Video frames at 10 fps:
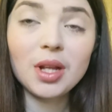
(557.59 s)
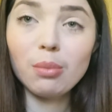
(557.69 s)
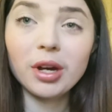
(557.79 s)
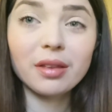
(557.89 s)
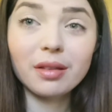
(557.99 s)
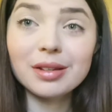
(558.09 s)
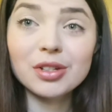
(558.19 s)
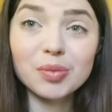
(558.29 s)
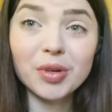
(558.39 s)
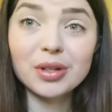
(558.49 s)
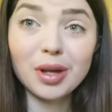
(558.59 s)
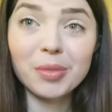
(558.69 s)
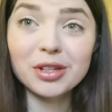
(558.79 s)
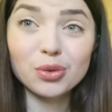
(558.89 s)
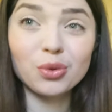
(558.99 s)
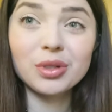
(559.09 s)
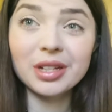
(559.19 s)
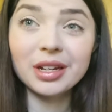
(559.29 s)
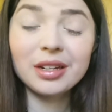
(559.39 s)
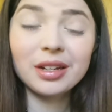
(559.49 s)
But I think that's just because I'm
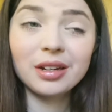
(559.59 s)
exhausted.